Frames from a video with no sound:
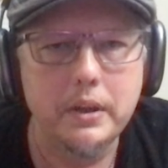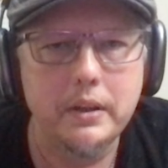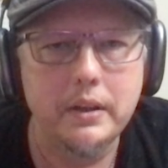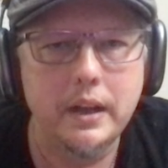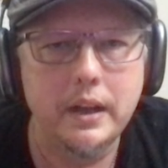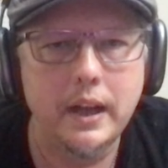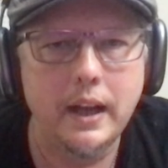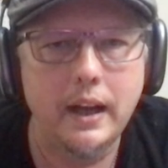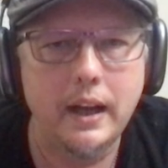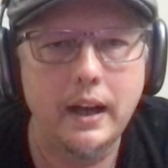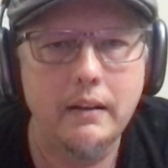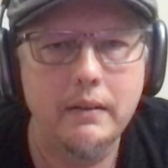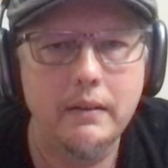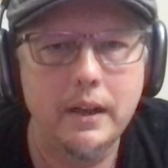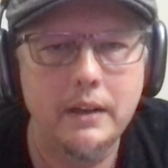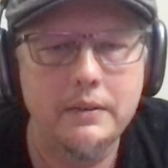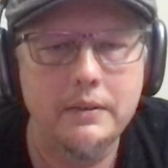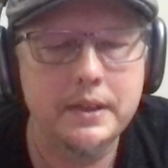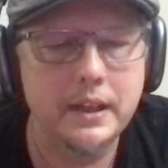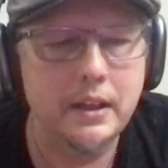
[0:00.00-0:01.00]
But yeah,
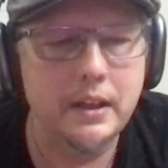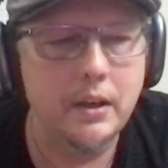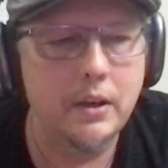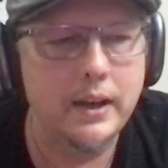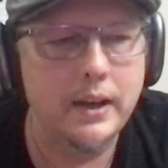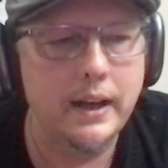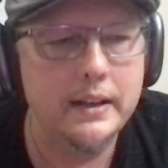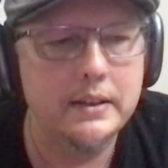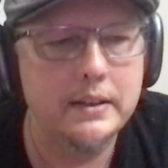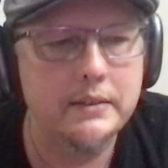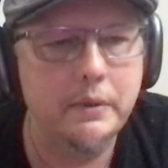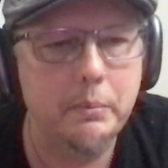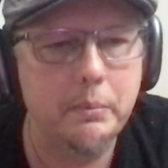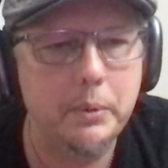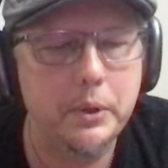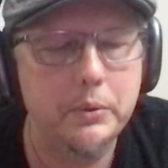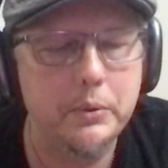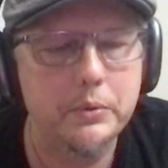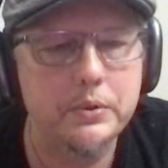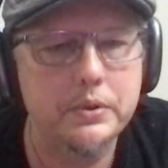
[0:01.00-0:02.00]
I've seen all kinds of
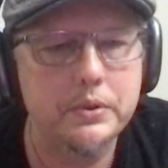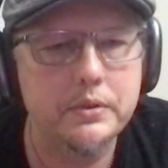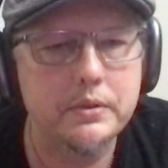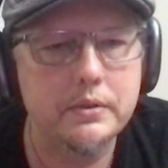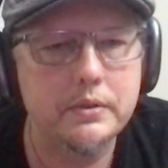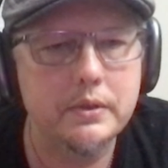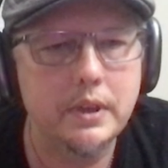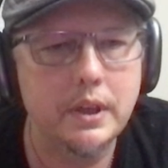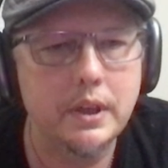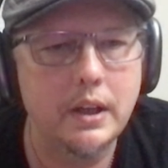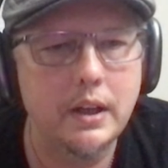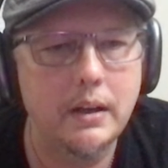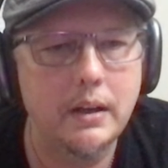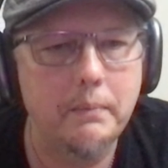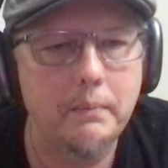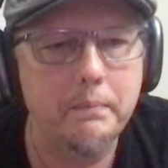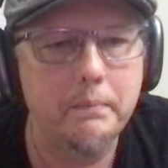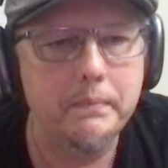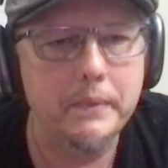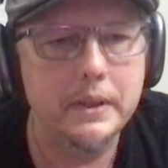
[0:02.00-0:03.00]
abuse
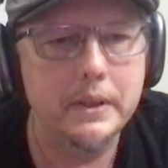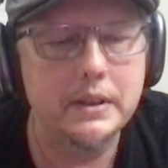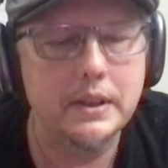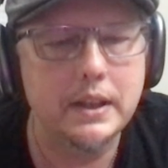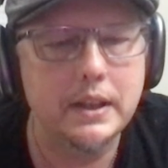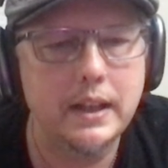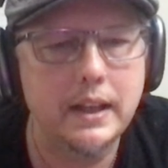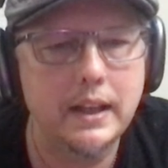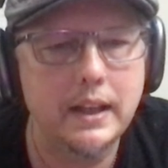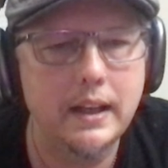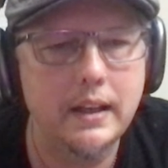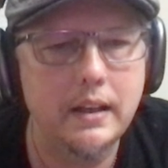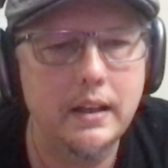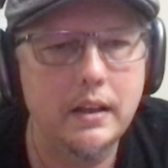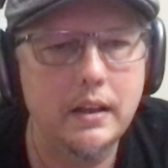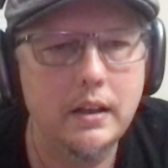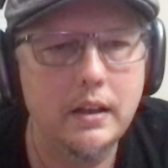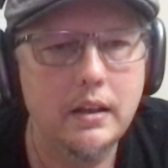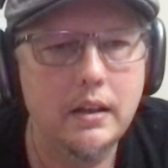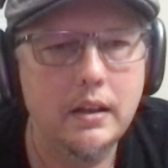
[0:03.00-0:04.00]
as a kid
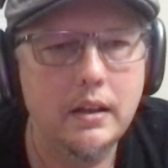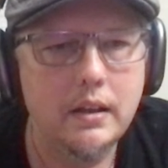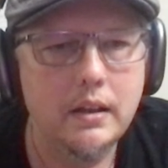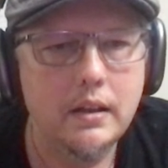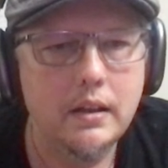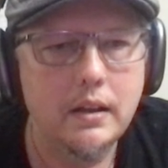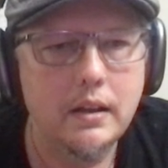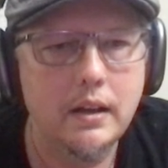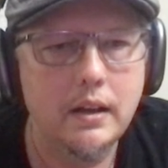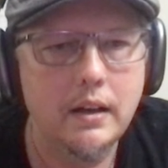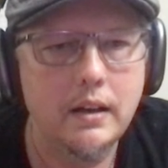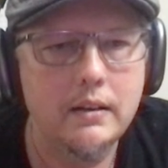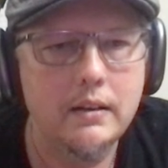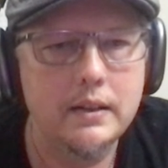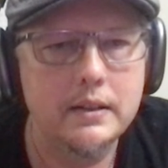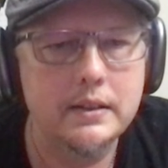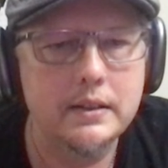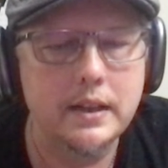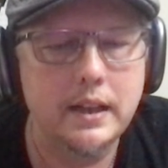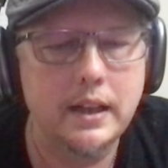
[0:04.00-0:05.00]

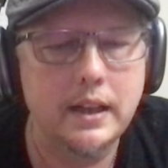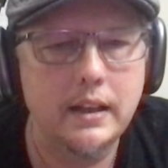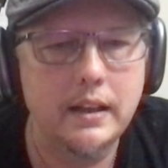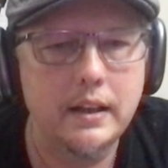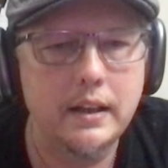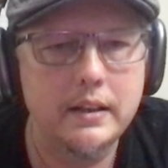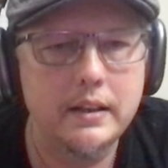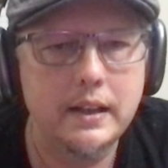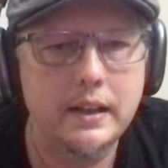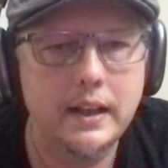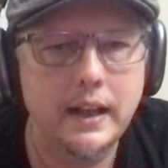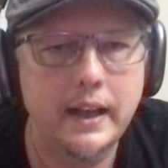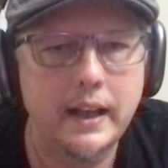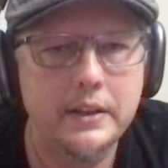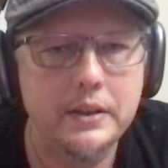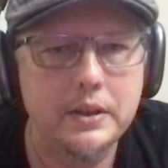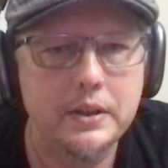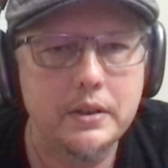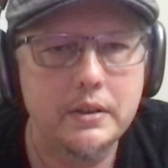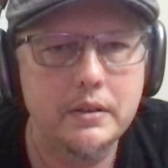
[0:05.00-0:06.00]
and a
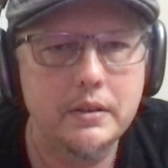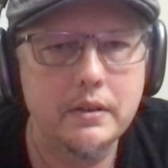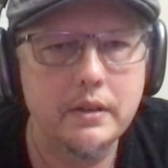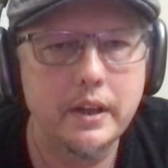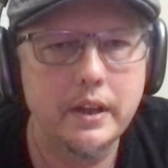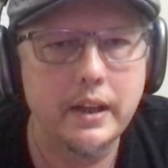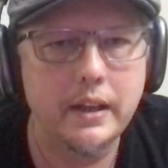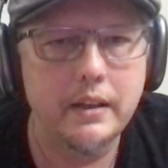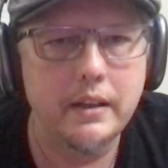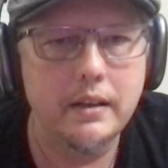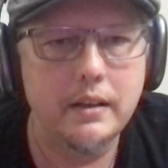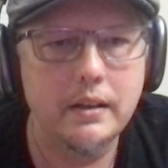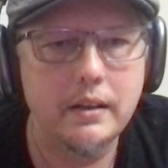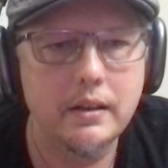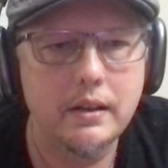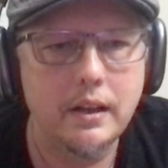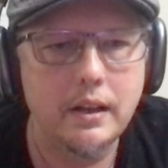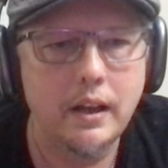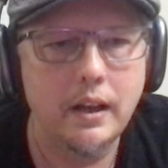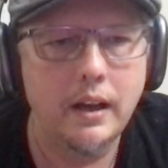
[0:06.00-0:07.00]
teenager that
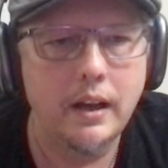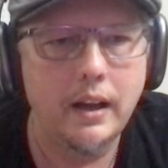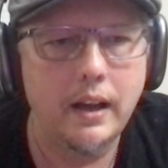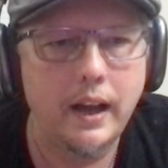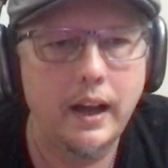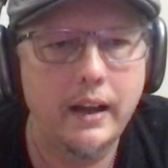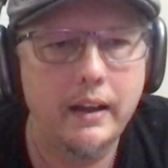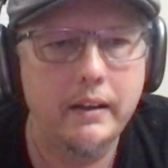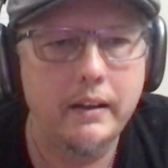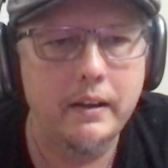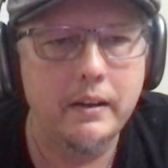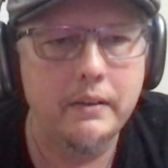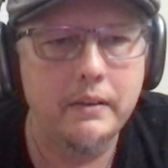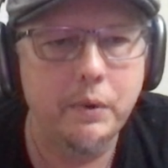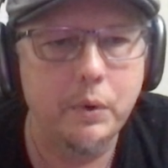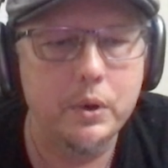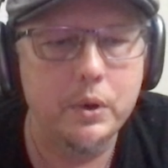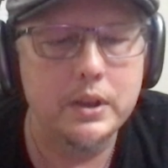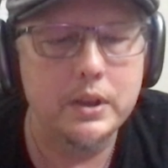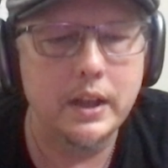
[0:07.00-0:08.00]
I
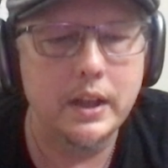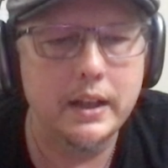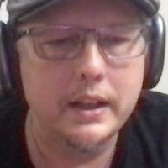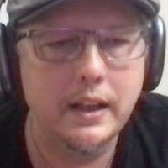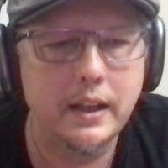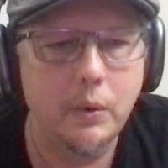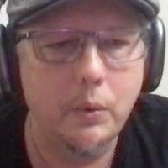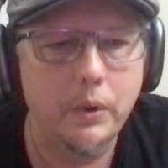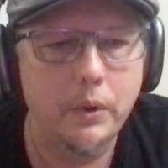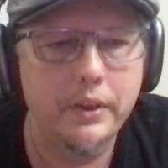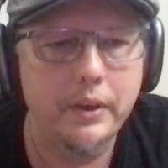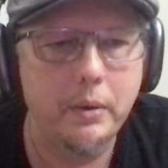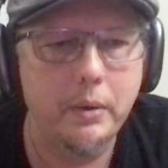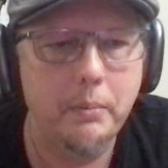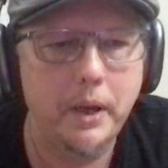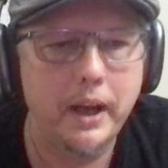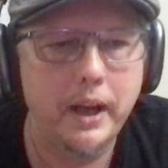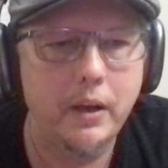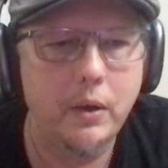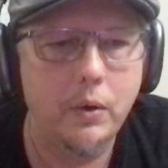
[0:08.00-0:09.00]
unfortunately dealt with on
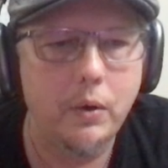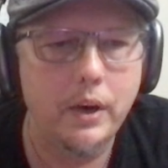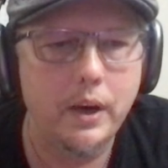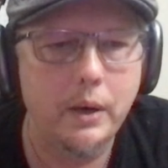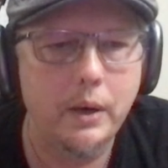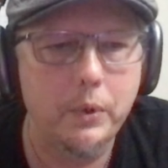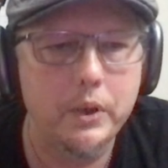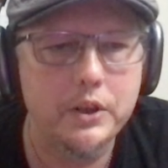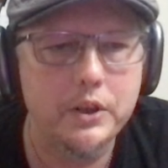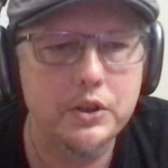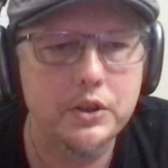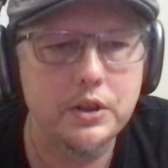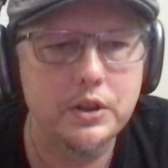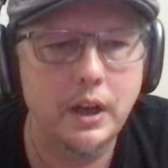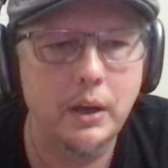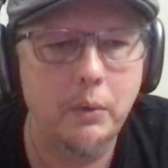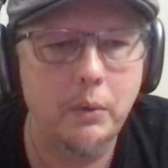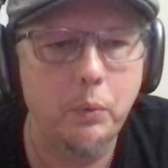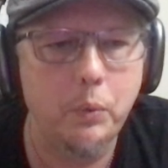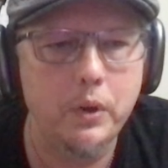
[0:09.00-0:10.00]
my own. I wish
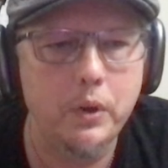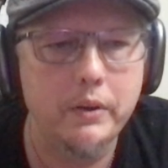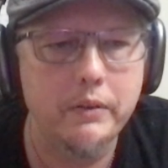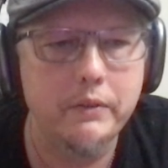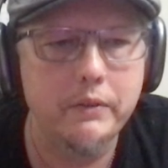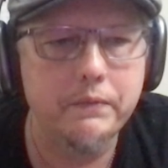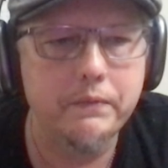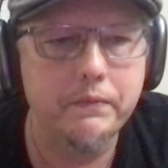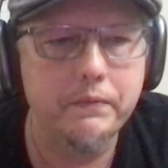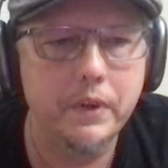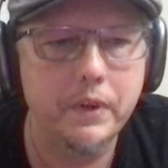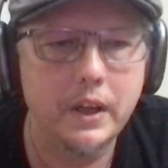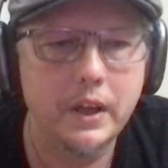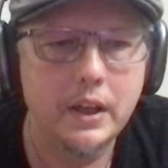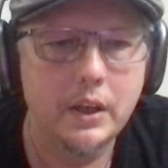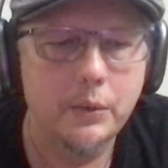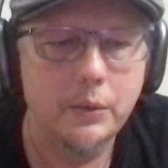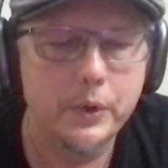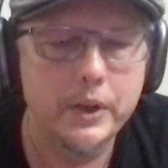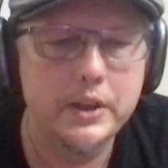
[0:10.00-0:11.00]
I would have
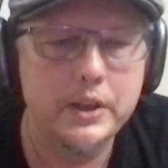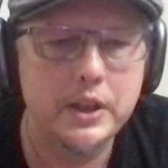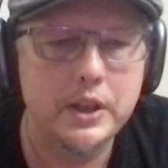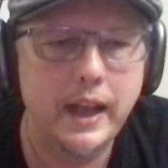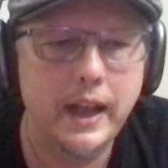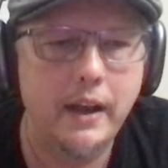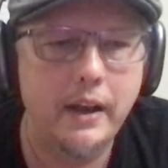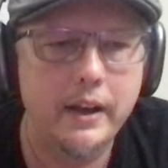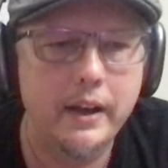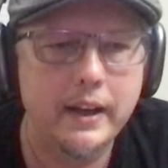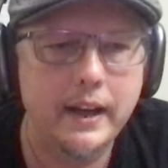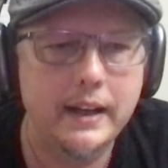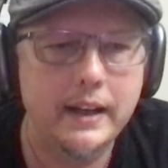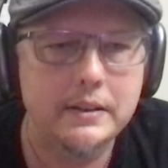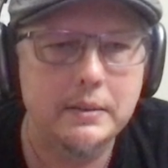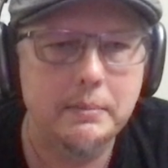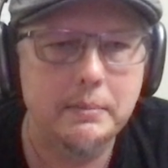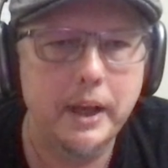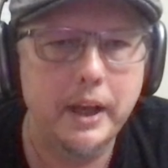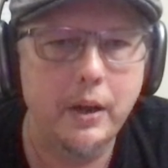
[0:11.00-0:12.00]
reached out and got
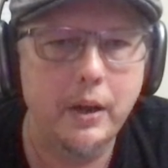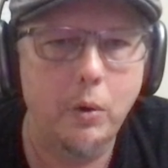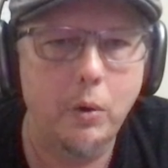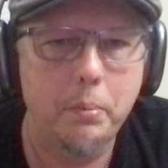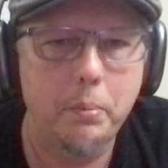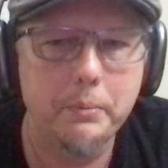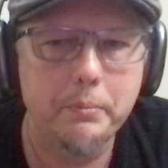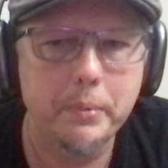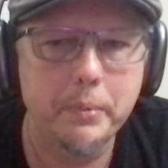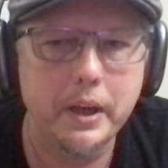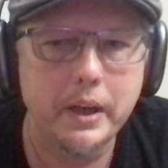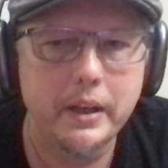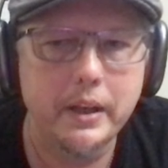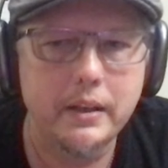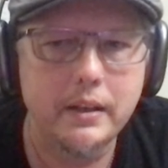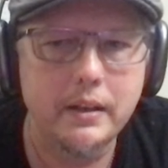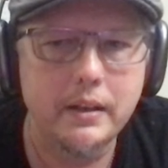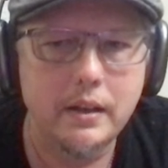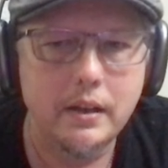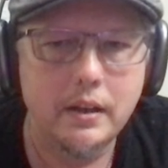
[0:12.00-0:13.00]
some help, but
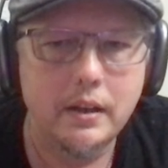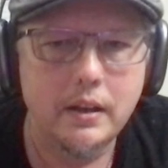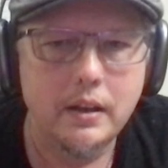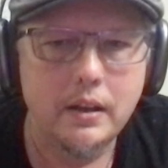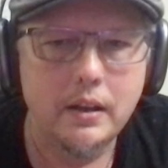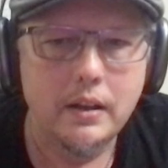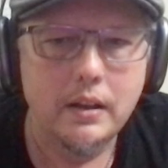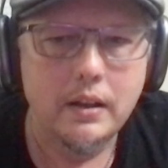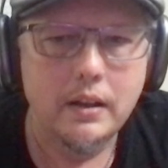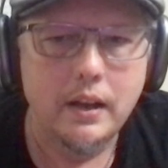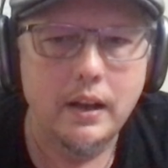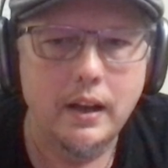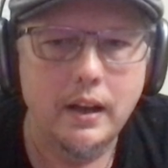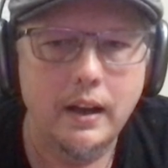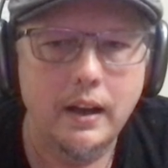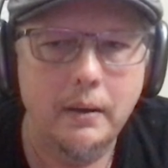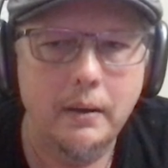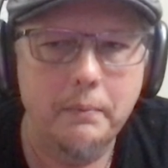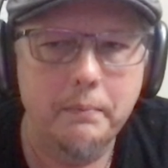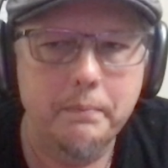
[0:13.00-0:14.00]

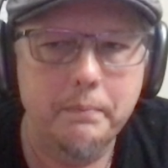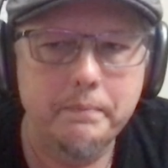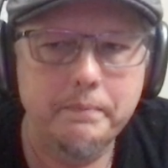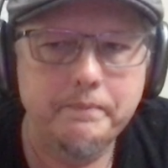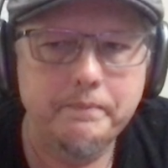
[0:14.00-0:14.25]
um,